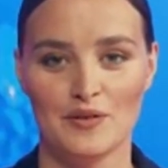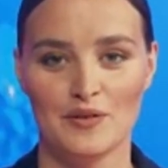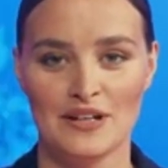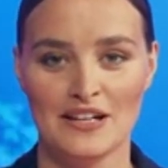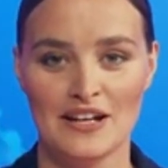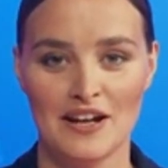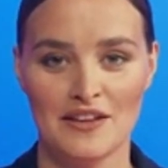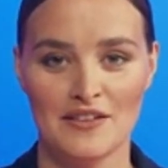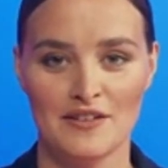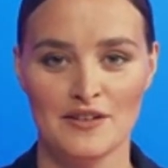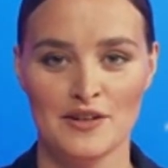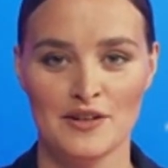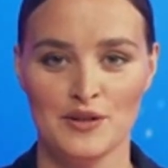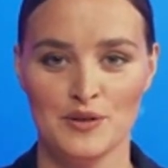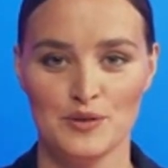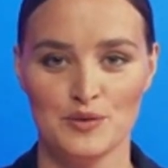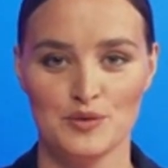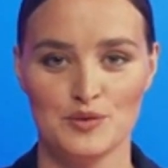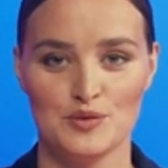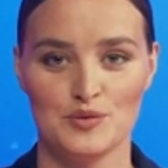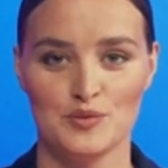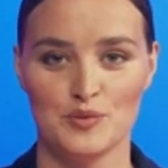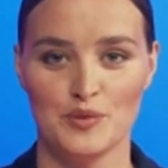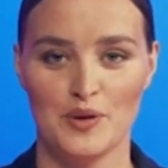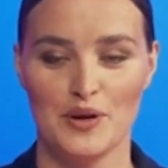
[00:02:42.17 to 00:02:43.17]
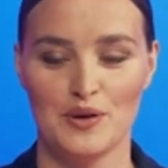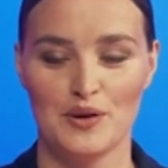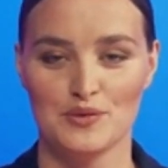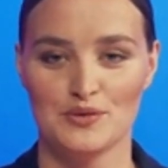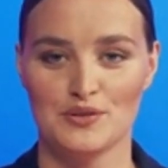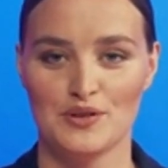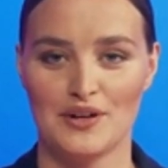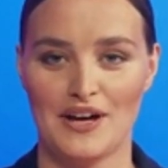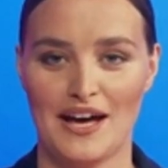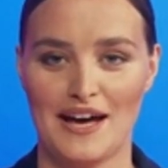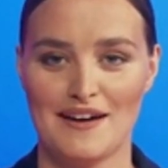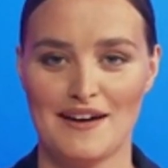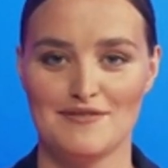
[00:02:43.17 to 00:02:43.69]
while offering to play
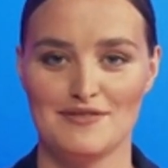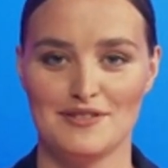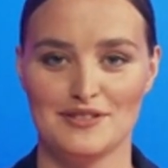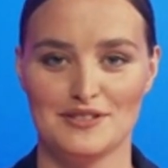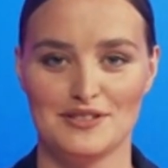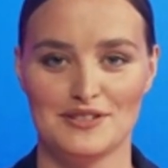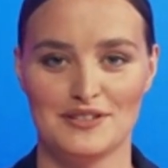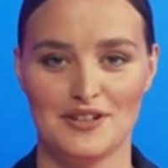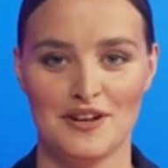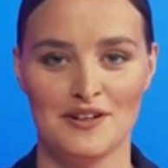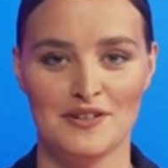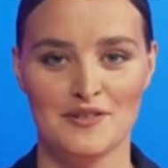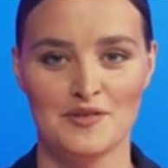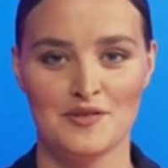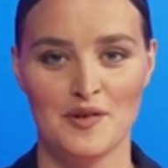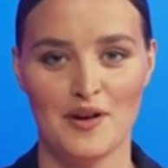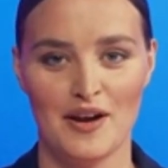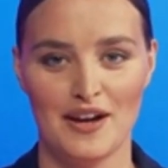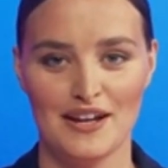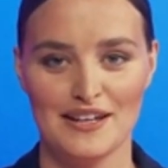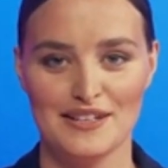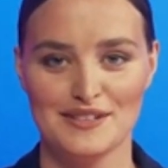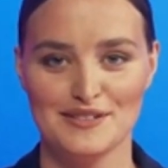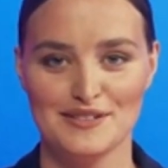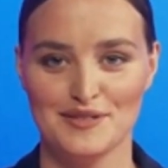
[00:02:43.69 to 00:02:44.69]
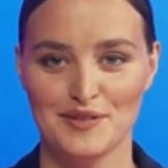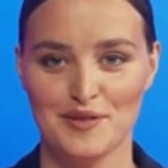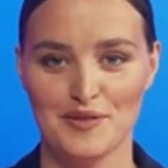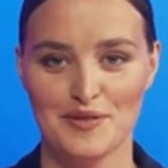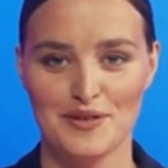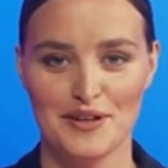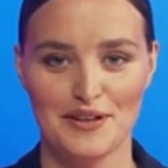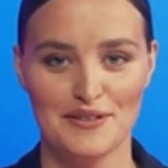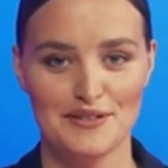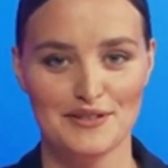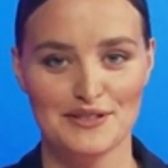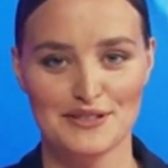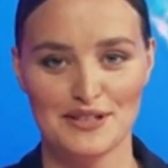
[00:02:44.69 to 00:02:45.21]
the role of a mediator.
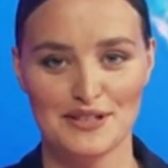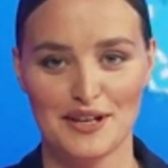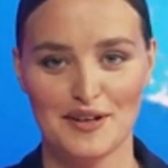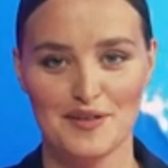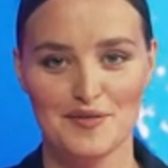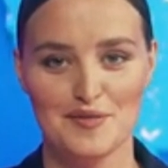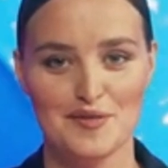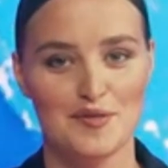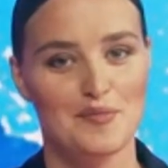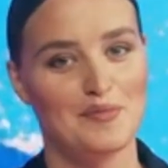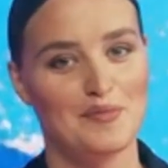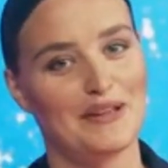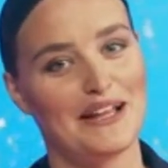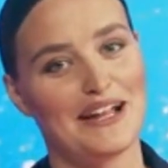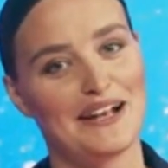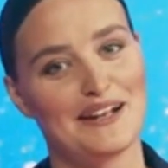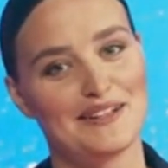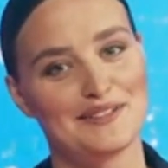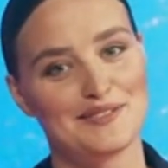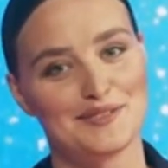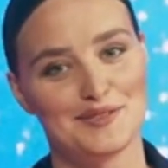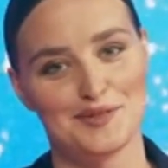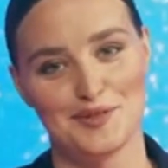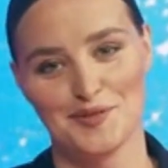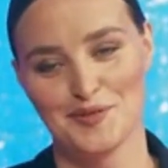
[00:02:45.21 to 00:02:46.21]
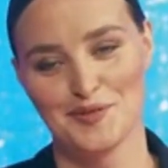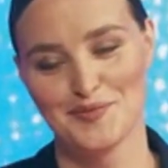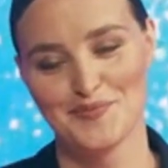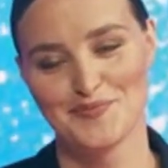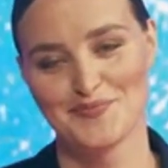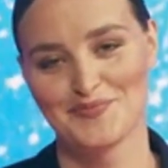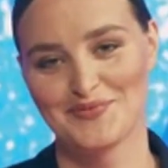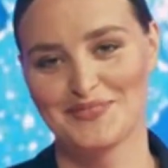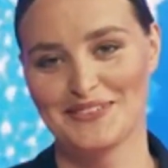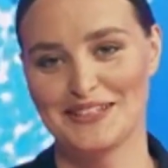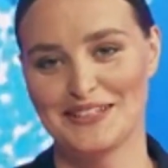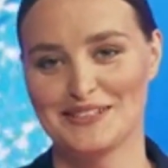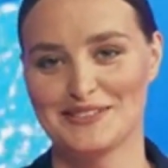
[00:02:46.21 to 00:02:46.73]
An era is
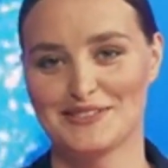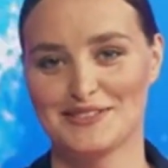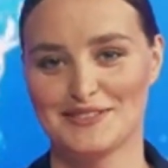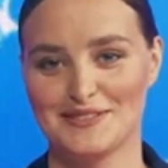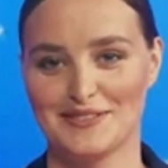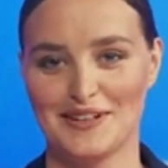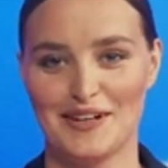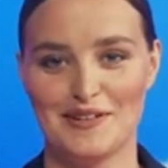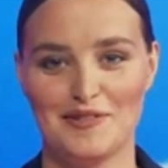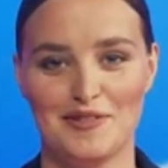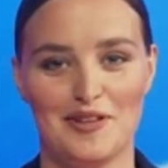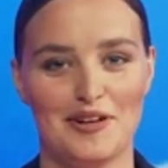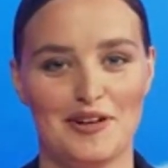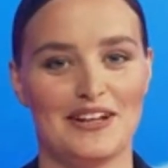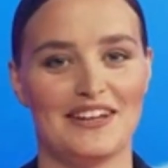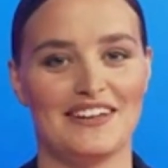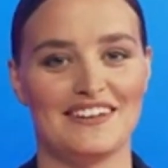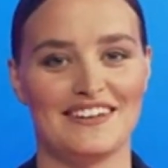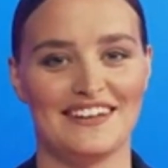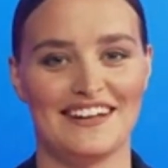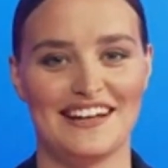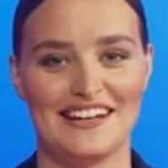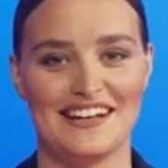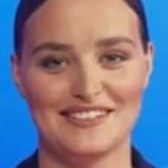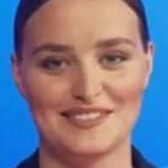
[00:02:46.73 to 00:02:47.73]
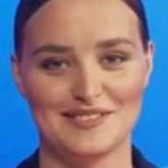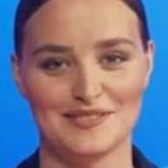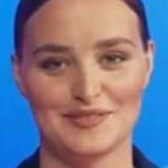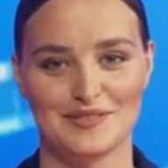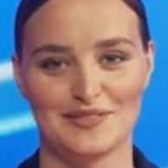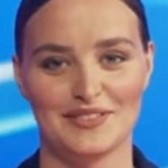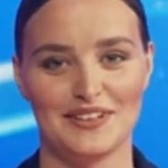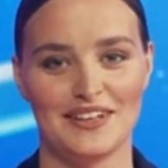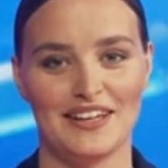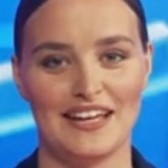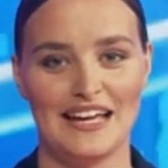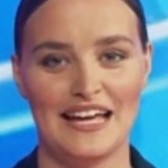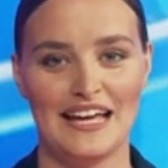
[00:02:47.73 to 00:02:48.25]
over, Italian Defense
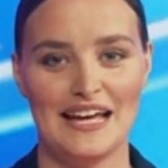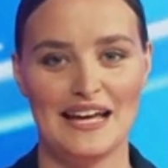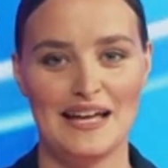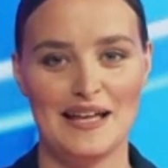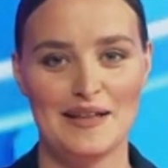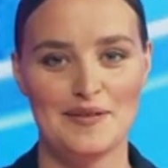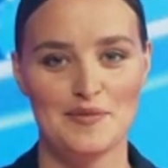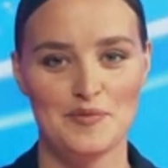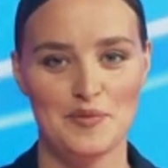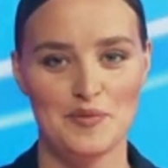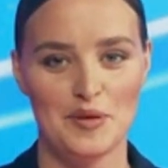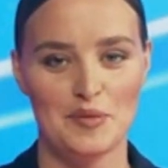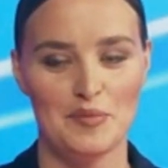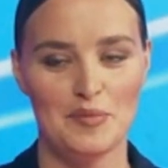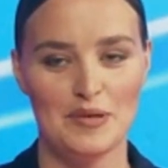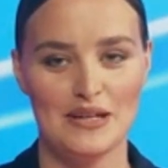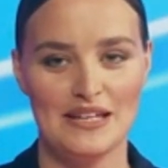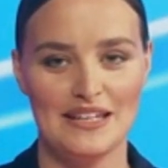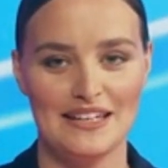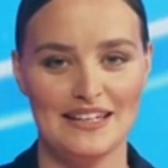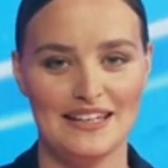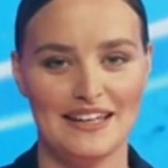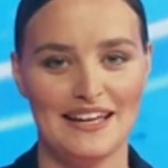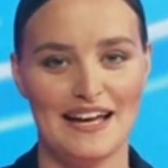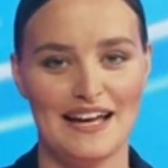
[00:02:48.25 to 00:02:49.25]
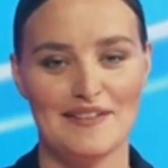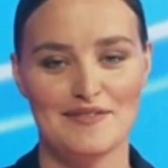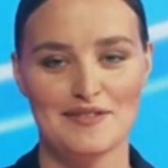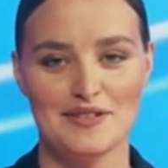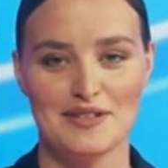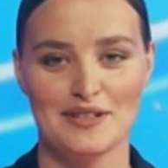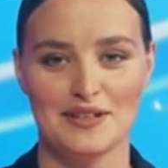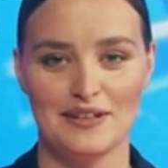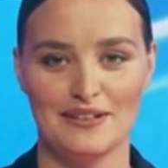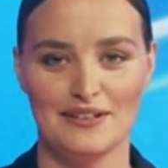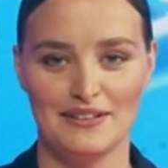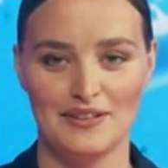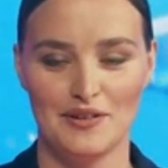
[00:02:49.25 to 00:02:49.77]
Minister Guido Crosetto
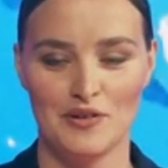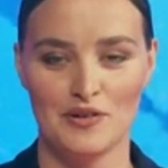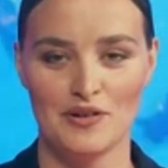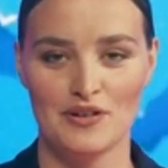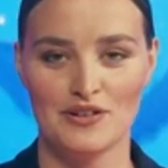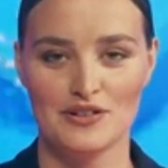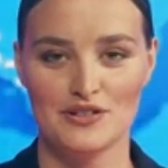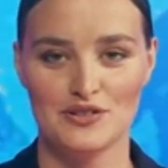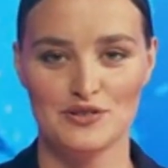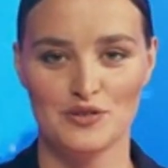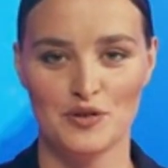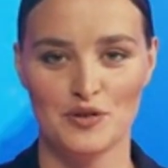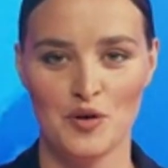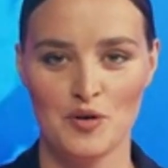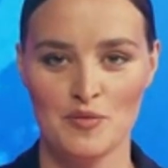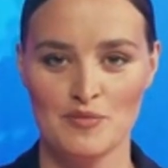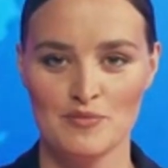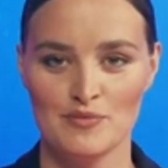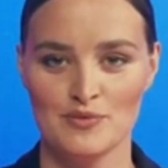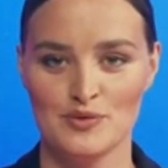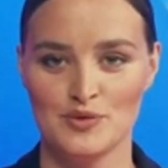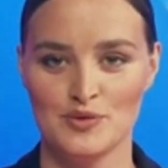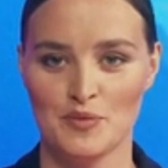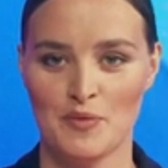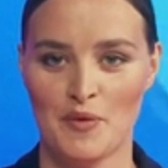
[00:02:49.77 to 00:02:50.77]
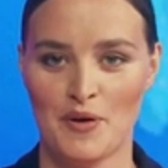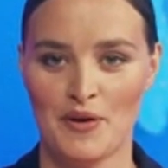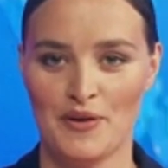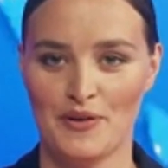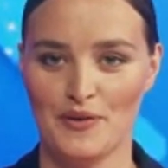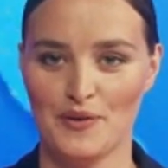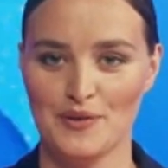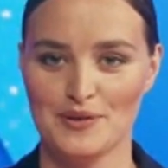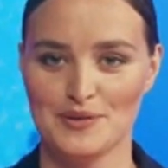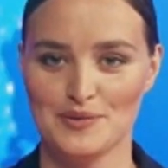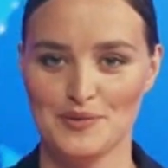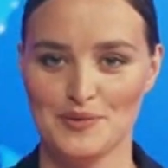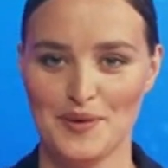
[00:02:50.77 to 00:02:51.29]
said of Berlusconi's
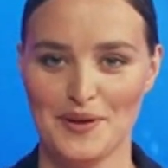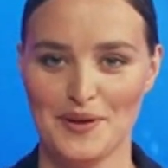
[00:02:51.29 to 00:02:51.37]
passing.